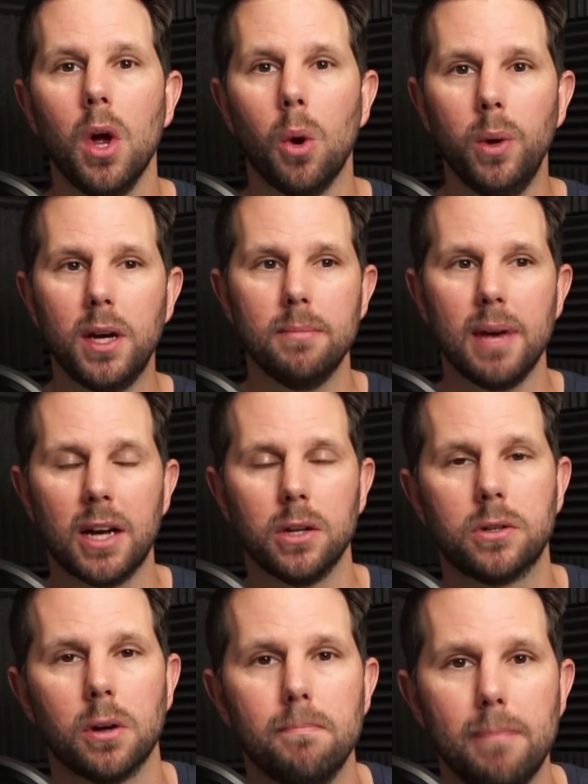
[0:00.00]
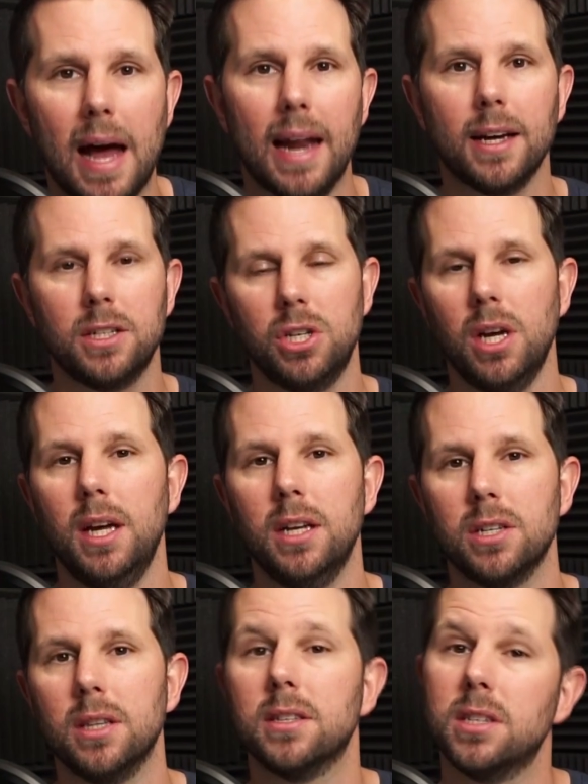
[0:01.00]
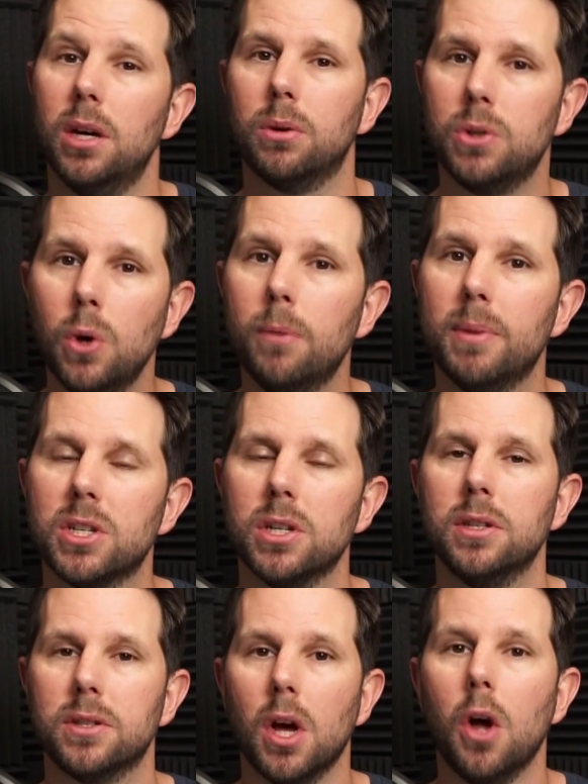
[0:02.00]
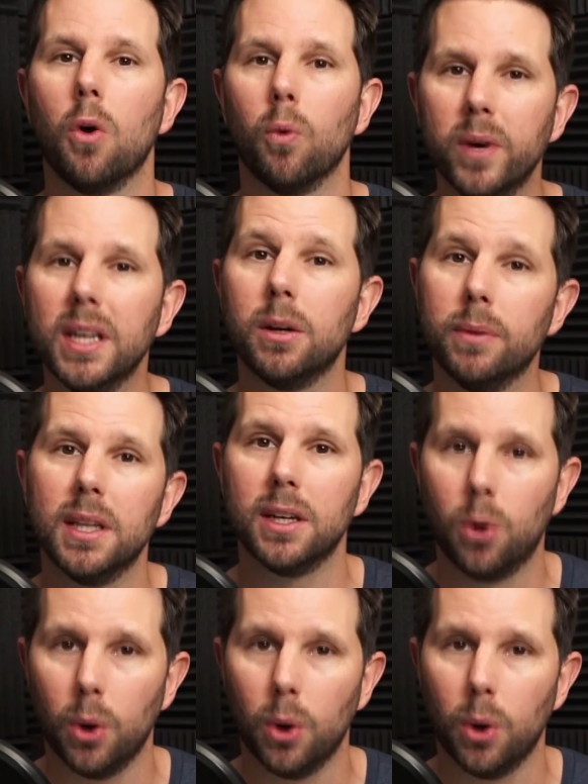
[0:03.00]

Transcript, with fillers: we can make a dramatic change in the CO2 emissions really, really